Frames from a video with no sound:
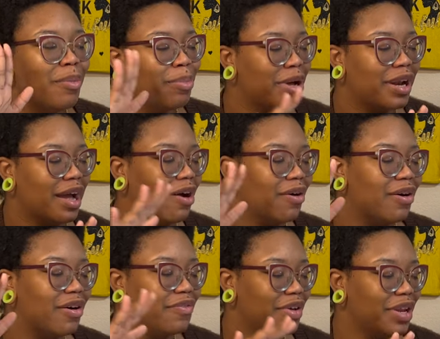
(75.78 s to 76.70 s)
put out
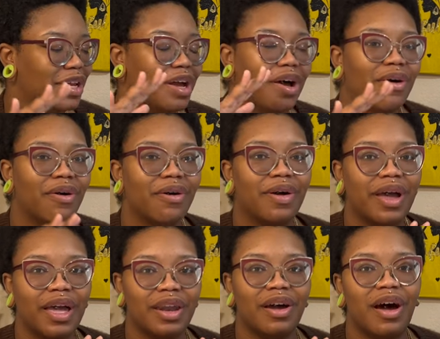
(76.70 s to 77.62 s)
a video
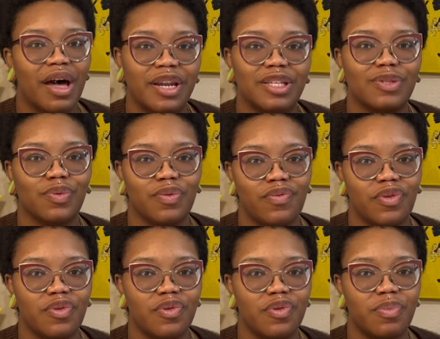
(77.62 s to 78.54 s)
and an honest
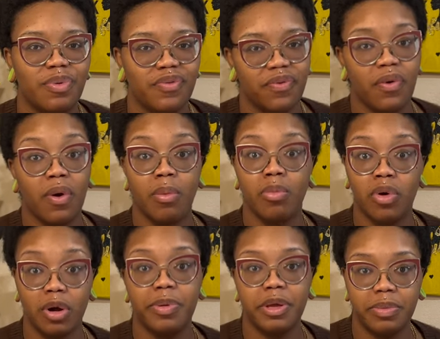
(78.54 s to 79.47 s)
review before
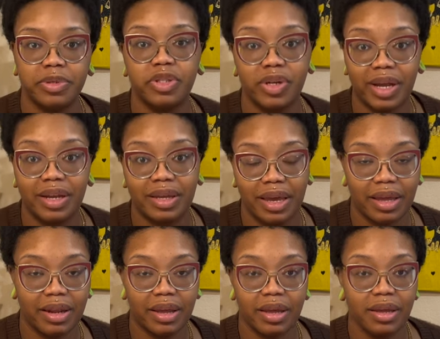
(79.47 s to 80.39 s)
more people try to
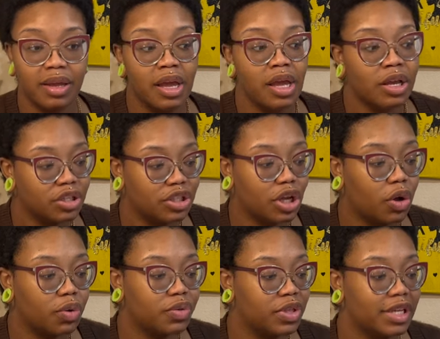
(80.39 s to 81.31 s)
get it.
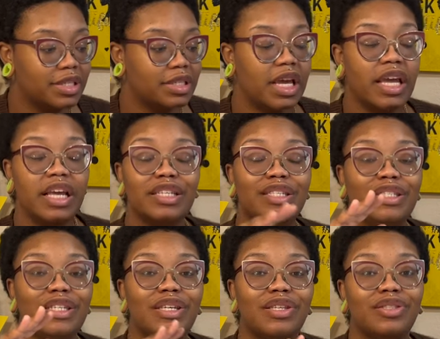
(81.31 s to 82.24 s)
So this is
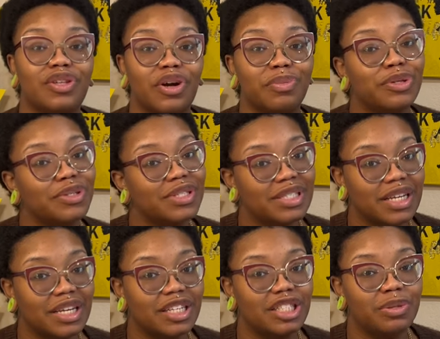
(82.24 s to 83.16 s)
the Thermal
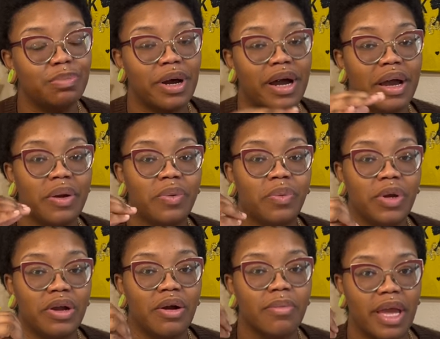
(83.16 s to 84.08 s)
Cinch by
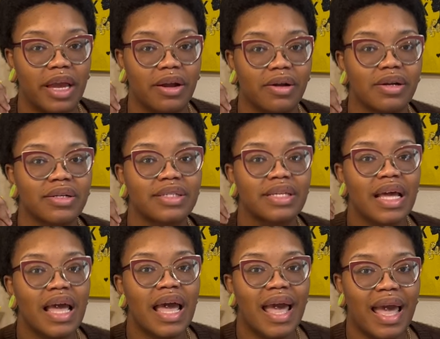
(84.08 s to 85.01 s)
We R Makers
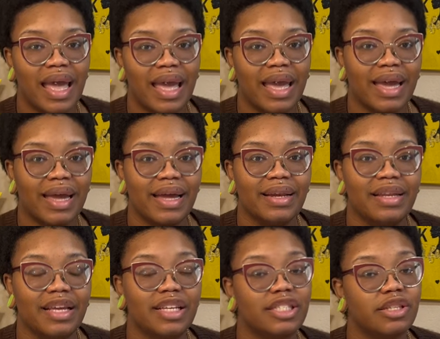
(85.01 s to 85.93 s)
and
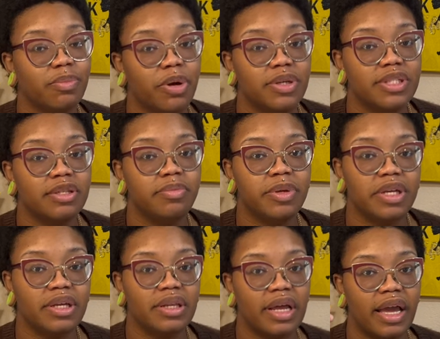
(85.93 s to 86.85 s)
it's supposed to
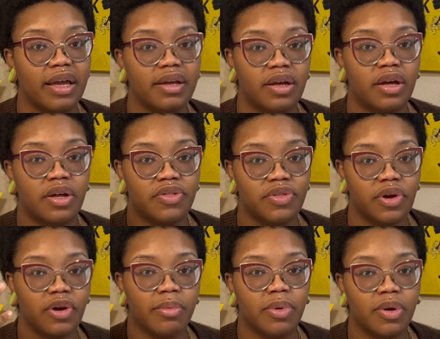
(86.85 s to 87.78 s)
be like a
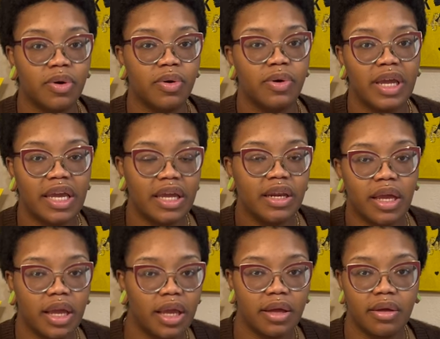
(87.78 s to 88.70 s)
thermal
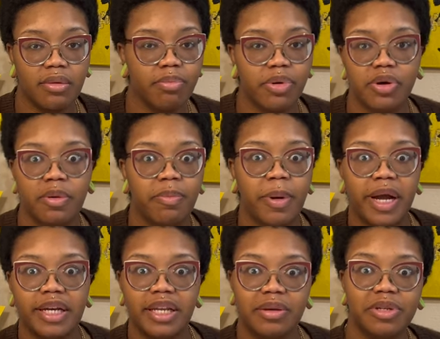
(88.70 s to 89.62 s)
heating
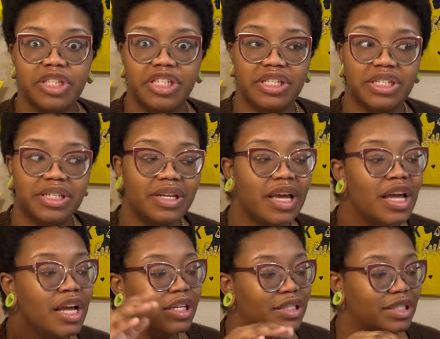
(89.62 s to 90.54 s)
bookbinding machine.
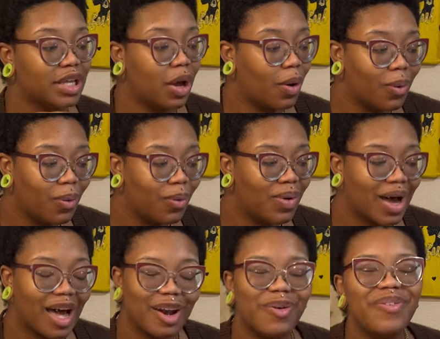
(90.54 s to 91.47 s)
So
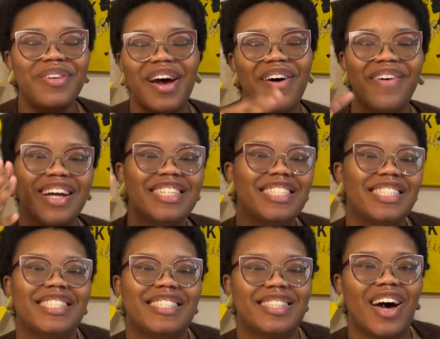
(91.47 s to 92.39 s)
I don't know, I
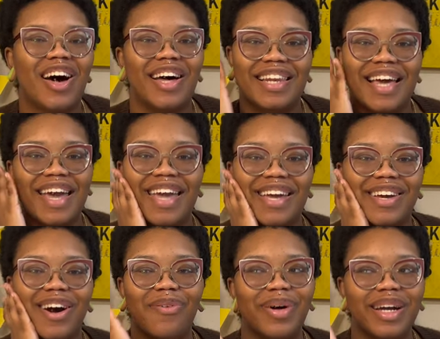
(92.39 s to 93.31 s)
just thought
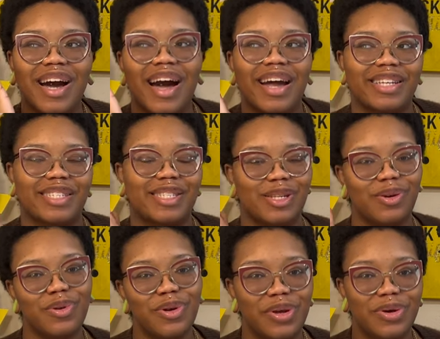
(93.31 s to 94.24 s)
like, oh my God, it's
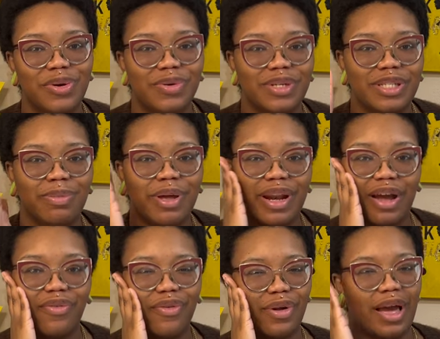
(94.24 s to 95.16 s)
still new. It's been
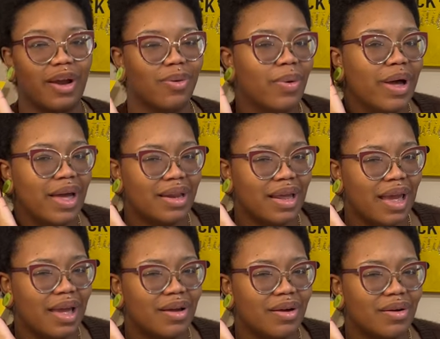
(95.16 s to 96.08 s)
out for like what,
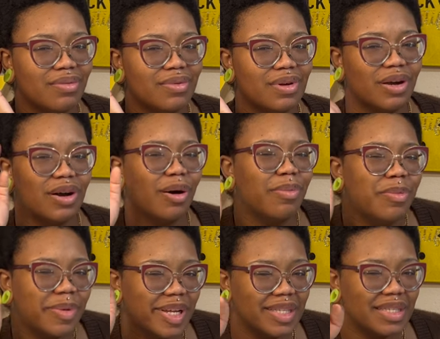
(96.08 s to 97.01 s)
like a couple
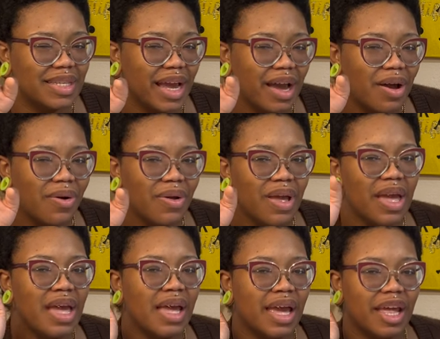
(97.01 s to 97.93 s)
months now
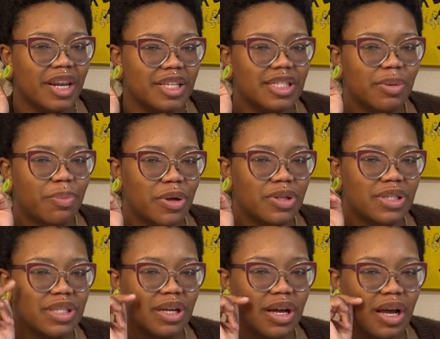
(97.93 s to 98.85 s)
and it's
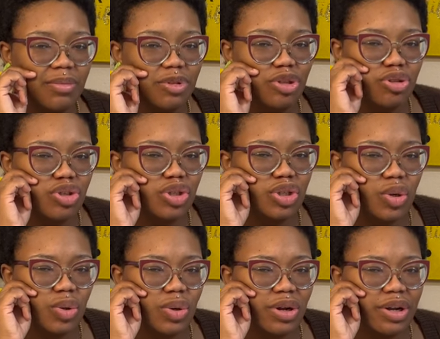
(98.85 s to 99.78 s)
supposed to come to
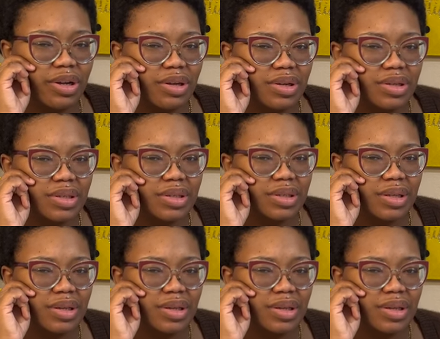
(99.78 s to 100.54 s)
stores,